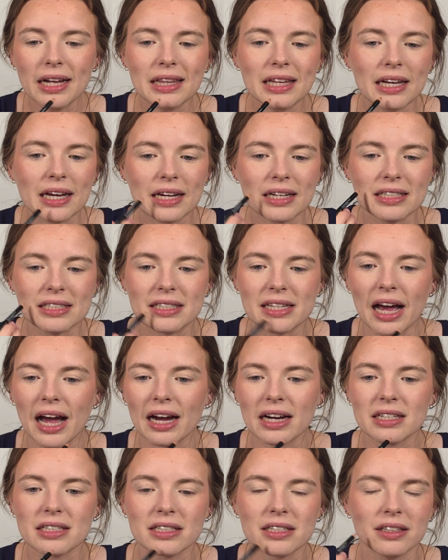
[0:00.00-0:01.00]

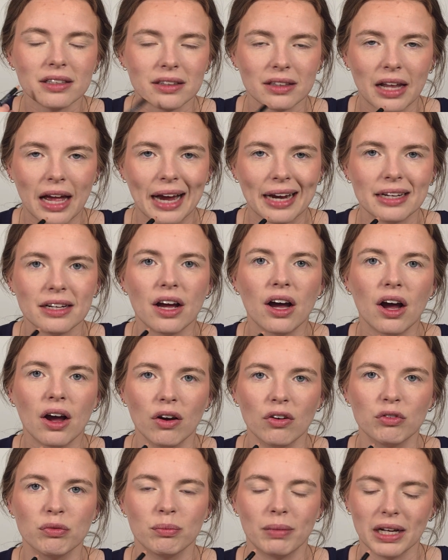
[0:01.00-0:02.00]
exact line
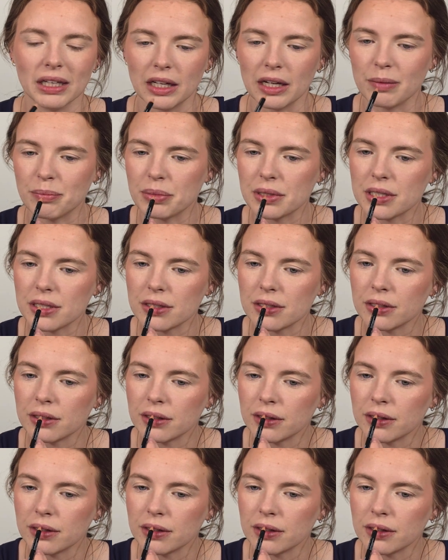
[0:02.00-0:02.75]
of my lips.